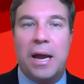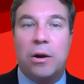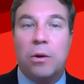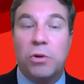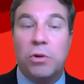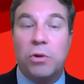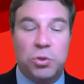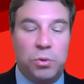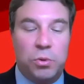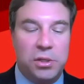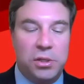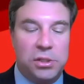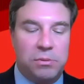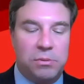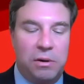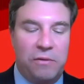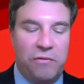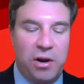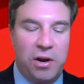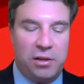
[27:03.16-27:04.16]
or which ones,
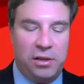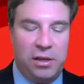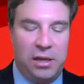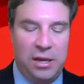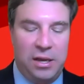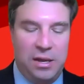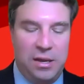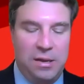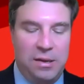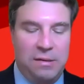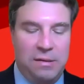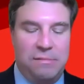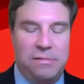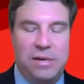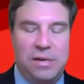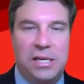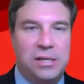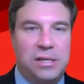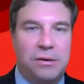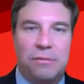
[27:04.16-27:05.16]
quite frankly,
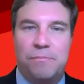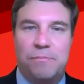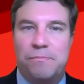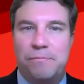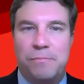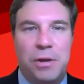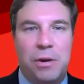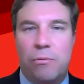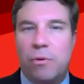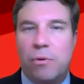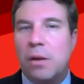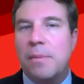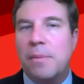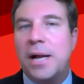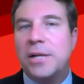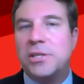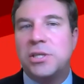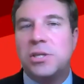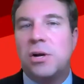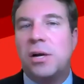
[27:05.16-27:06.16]
need to be
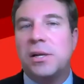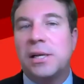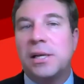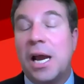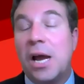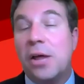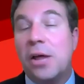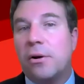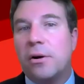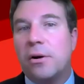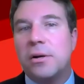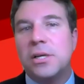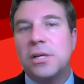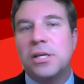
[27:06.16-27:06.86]
reimagined altogether.